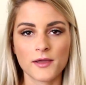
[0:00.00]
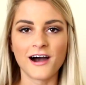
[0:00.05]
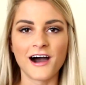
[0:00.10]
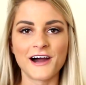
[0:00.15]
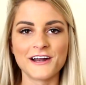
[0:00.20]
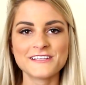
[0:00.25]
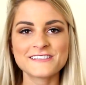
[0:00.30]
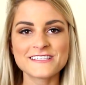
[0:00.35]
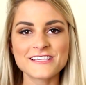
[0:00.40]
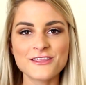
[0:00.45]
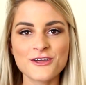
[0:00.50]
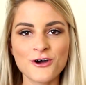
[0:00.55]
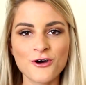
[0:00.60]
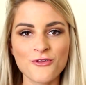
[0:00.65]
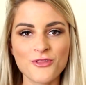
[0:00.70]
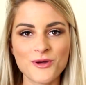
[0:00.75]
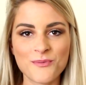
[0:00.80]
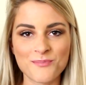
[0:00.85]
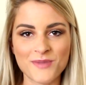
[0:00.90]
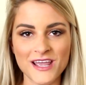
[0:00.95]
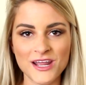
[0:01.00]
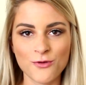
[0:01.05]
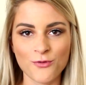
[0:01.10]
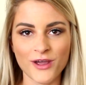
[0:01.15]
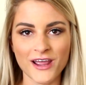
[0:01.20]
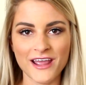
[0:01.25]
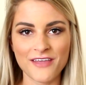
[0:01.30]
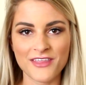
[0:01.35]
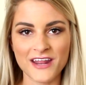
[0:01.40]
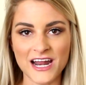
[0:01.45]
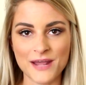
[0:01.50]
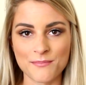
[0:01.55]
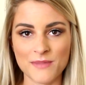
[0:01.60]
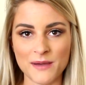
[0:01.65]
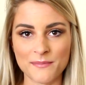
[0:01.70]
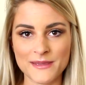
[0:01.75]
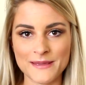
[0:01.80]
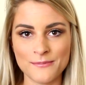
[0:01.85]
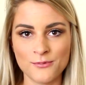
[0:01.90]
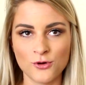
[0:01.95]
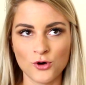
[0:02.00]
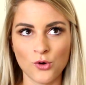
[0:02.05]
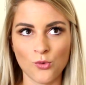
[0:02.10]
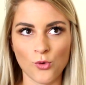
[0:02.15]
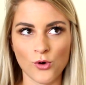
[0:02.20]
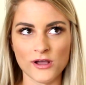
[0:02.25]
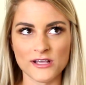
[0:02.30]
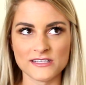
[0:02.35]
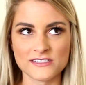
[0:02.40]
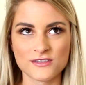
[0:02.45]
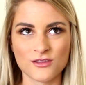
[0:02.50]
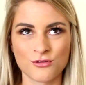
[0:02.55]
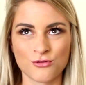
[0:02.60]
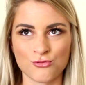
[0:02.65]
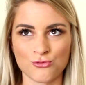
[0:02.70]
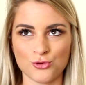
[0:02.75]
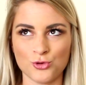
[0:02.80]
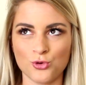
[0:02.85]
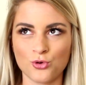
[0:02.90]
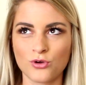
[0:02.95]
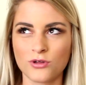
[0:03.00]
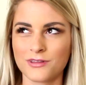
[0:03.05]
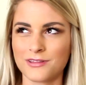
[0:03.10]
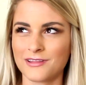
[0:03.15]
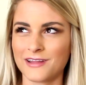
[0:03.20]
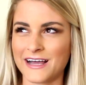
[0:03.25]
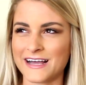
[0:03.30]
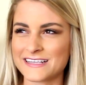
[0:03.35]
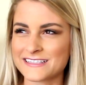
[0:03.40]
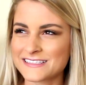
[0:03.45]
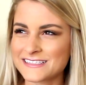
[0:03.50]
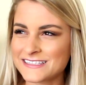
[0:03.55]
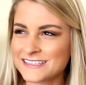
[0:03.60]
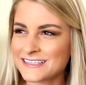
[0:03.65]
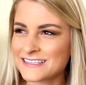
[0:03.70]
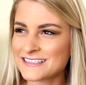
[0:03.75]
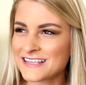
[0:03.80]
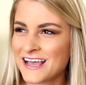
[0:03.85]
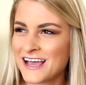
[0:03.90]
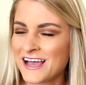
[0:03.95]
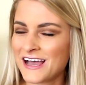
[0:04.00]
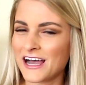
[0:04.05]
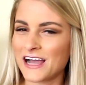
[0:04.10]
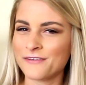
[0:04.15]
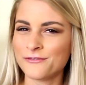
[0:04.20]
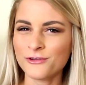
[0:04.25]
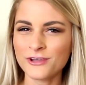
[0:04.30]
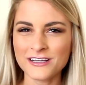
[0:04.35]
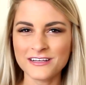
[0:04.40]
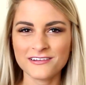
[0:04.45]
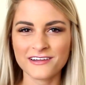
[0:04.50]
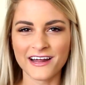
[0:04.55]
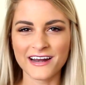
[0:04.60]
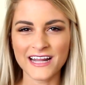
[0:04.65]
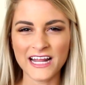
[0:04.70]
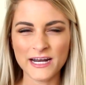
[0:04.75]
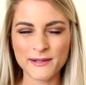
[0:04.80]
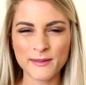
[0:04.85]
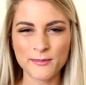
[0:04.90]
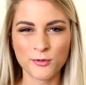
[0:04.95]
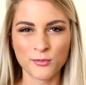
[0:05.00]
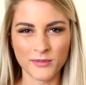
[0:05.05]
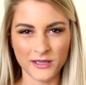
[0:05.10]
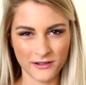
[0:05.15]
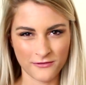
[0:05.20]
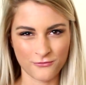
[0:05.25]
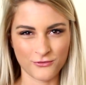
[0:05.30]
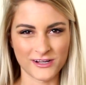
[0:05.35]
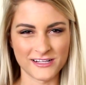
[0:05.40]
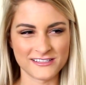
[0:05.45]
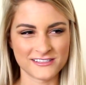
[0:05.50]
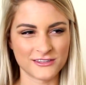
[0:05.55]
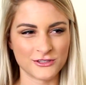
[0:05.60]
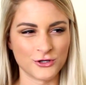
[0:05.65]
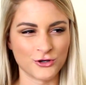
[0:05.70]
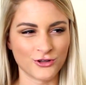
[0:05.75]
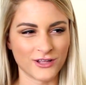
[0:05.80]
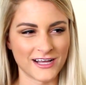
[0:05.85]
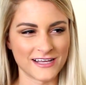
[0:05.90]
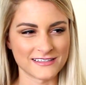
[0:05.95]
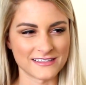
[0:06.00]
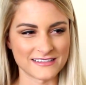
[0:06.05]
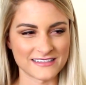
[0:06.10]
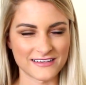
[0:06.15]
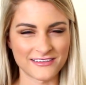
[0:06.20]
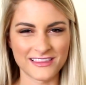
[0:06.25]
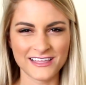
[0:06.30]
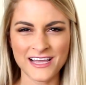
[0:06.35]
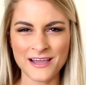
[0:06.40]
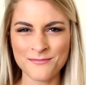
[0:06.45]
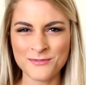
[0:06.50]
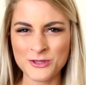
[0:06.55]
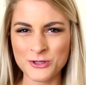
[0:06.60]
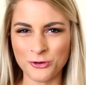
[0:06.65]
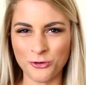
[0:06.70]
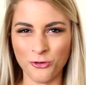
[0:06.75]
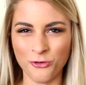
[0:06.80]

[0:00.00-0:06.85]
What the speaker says: Honestly though, the main way that I met people was through classes. I feel like not a lot of people make friends in their classes. I think I'm the